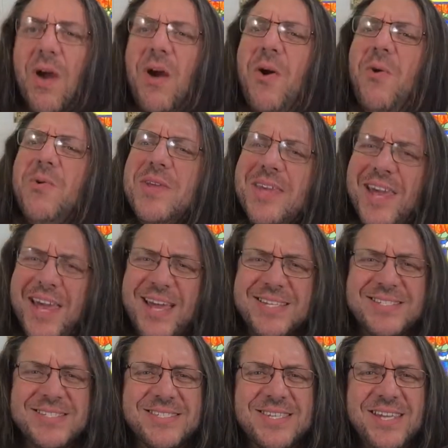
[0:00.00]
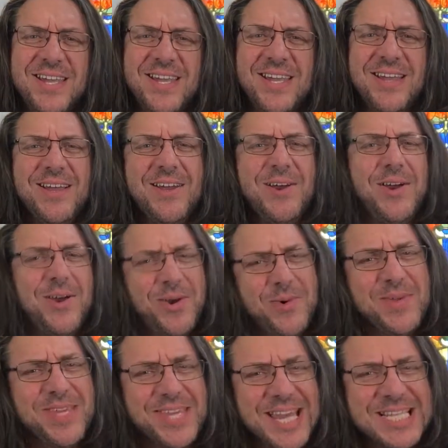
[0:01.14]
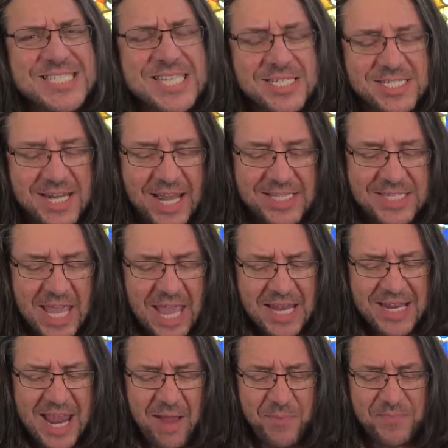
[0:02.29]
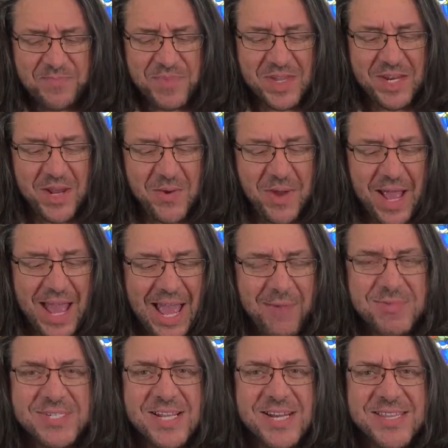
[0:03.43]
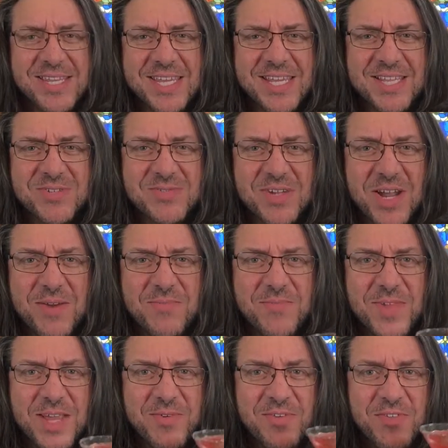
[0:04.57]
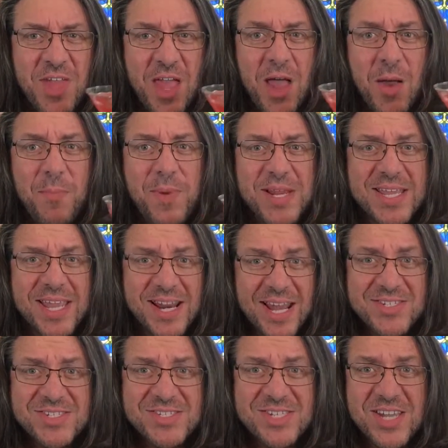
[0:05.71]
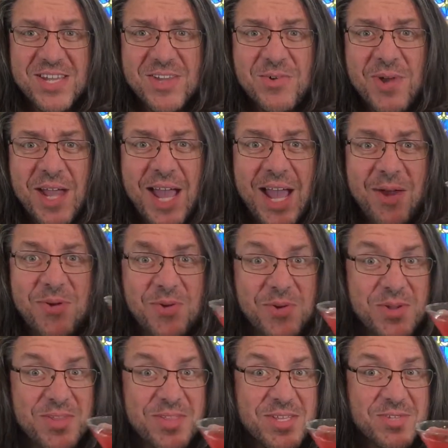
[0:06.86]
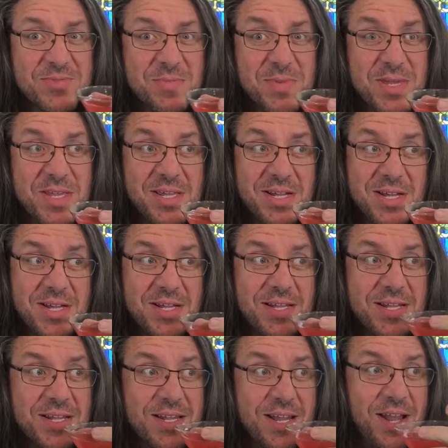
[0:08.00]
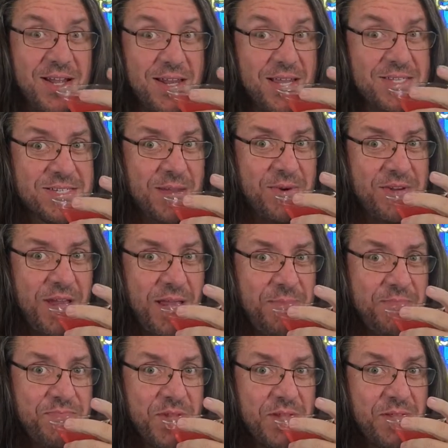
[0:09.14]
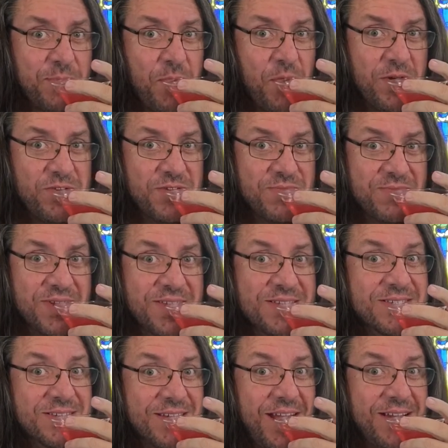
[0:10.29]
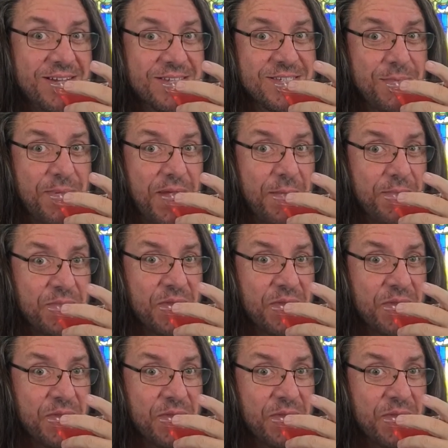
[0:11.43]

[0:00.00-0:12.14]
Oh, yes. Oh, yes, that's nice. Now, you know, I was kind of thinking this was autumn flavors, but can I just tell you how good this would be on, on like summertime on the porch? It's kind of sippy.